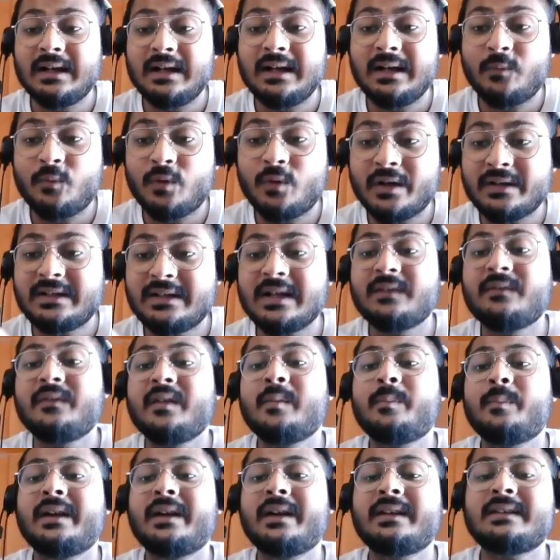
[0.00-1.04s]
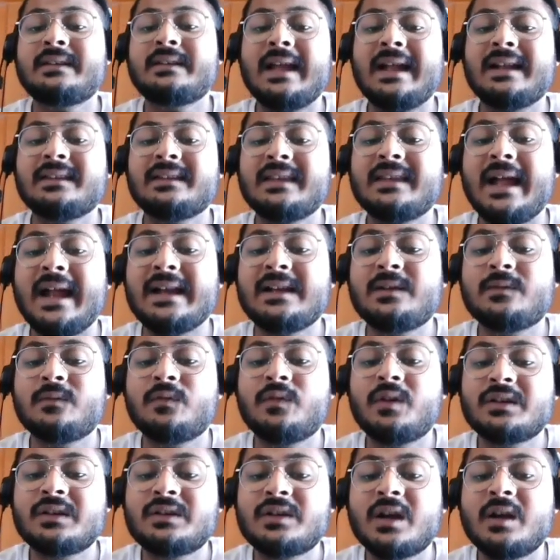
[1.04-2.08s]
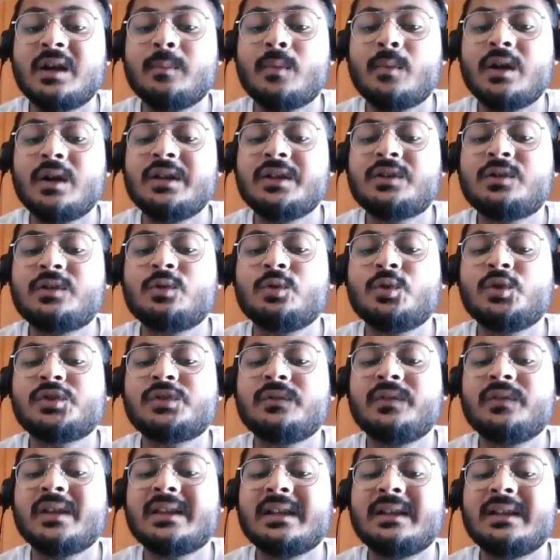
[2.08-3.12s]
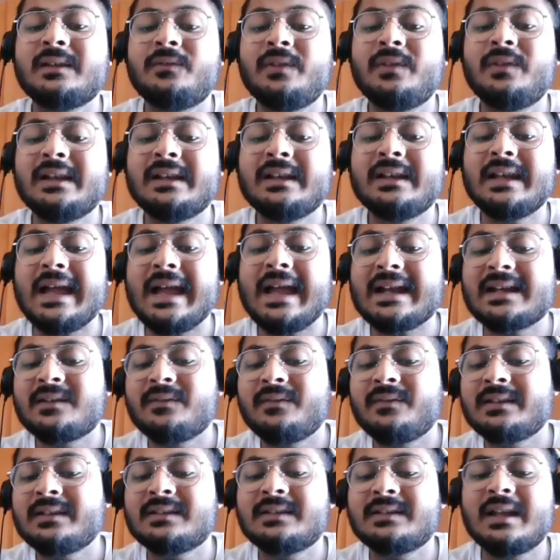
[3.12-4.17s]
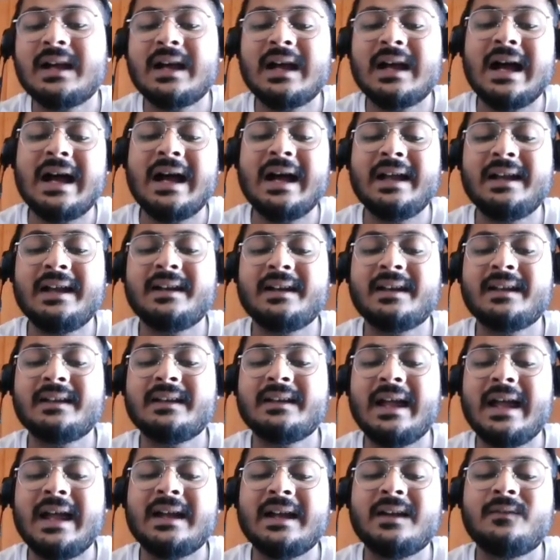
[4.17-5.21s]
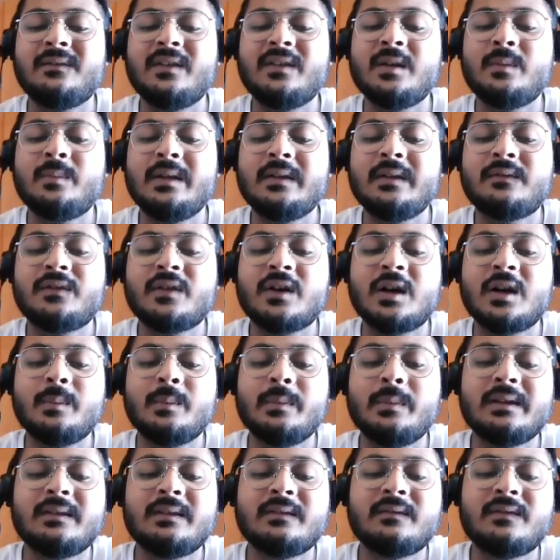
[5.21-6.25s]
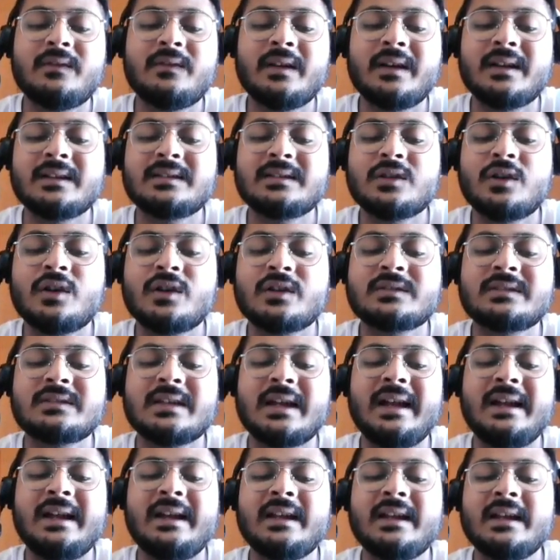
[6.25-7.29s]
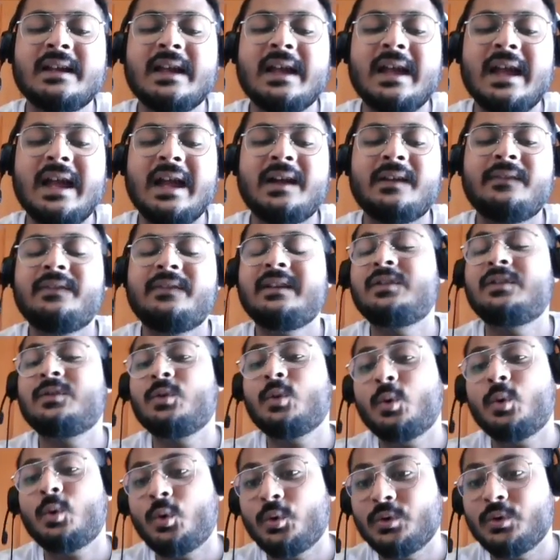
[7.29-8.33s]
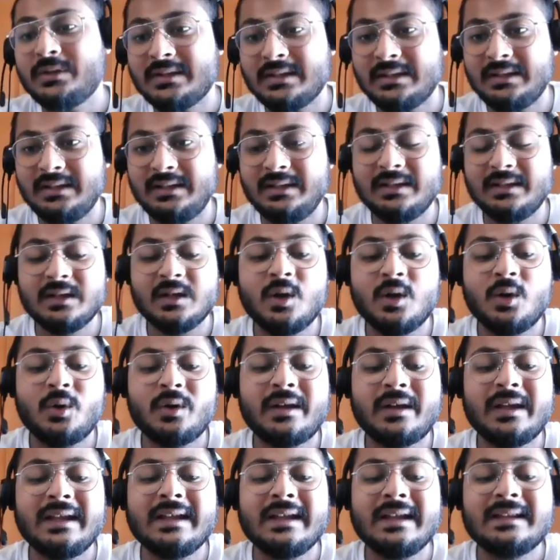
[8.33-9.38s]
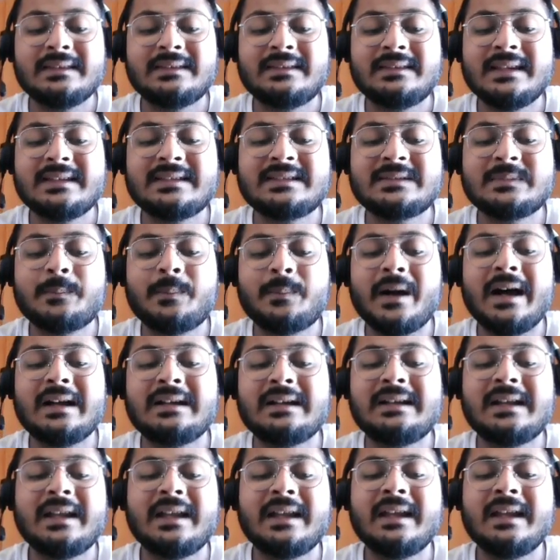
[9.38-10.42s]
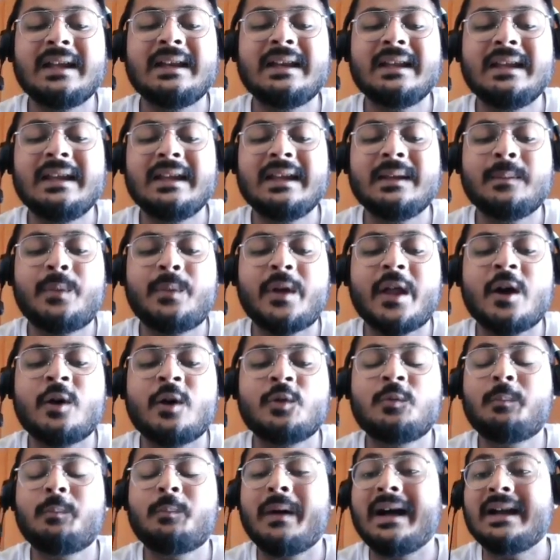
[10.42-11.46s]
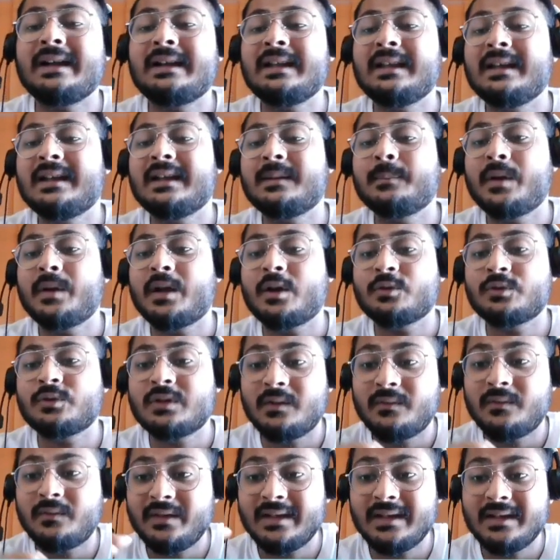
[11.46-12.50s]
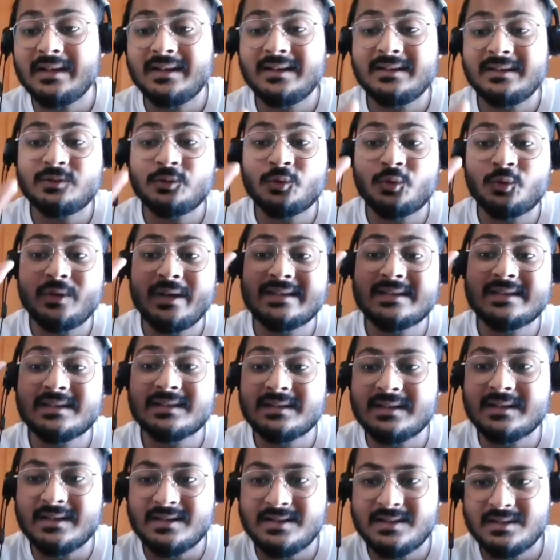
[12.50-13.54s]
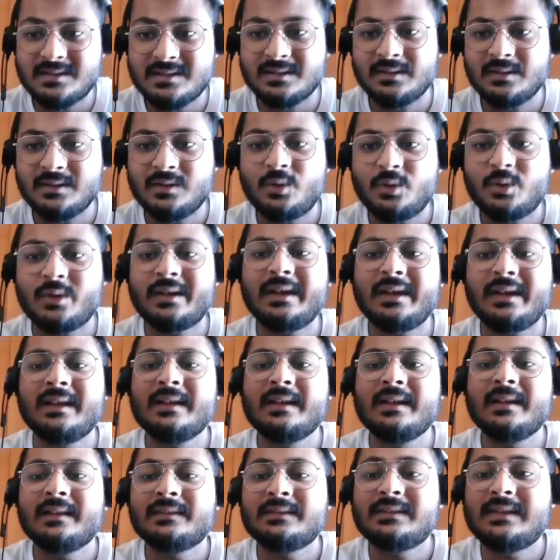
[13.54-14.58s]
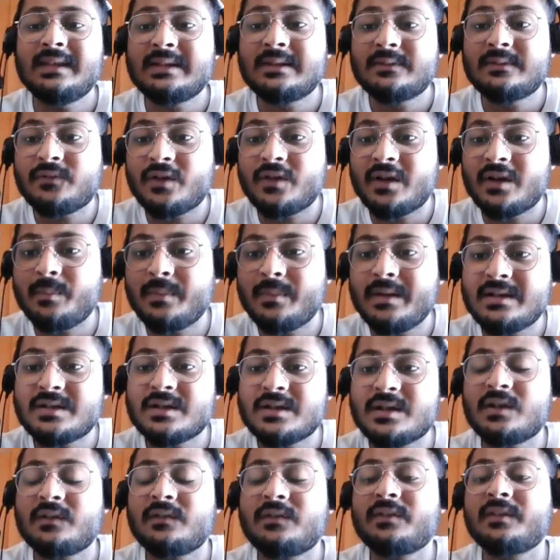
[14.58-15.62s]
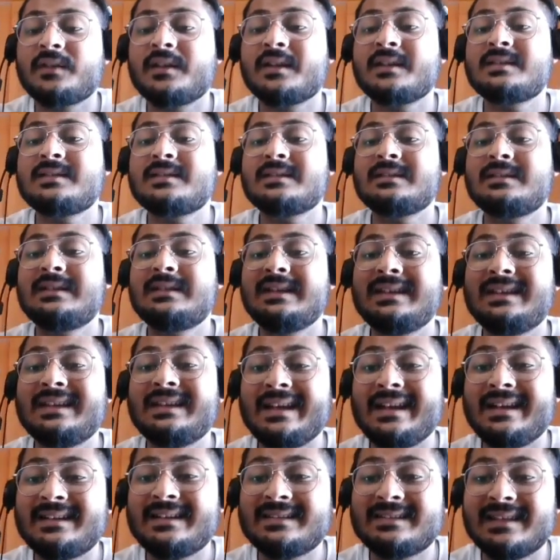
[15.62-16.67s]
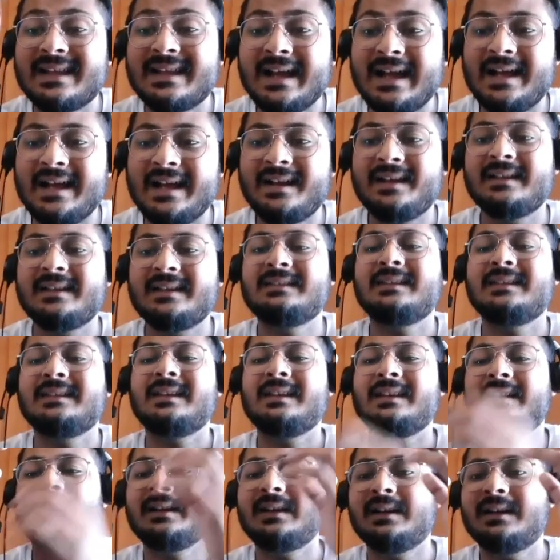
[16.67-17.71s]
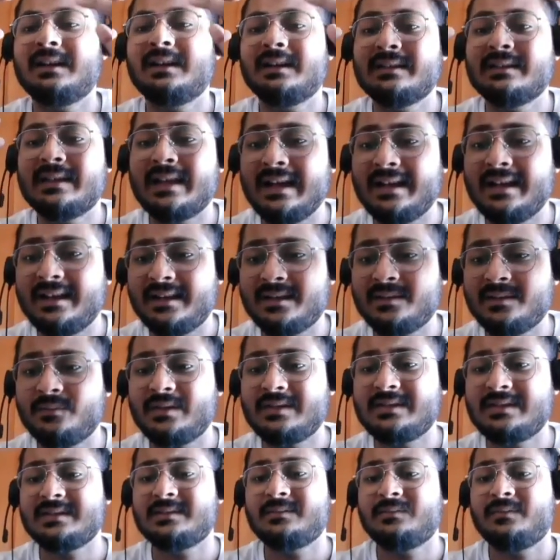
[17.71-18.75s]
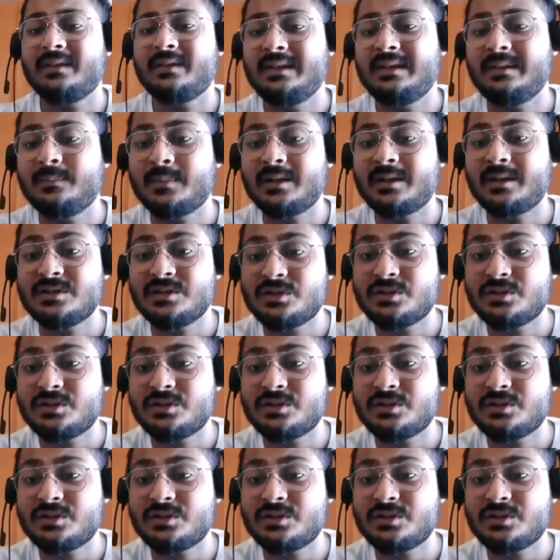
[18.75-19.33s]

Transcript: water vapors, and that water molecules will react with the iron and will be forming ferrous oxide Fe2O3. Okay, this part here, brown covering here, is known as rust. Okay, this formation of rust degrades the iron which is very much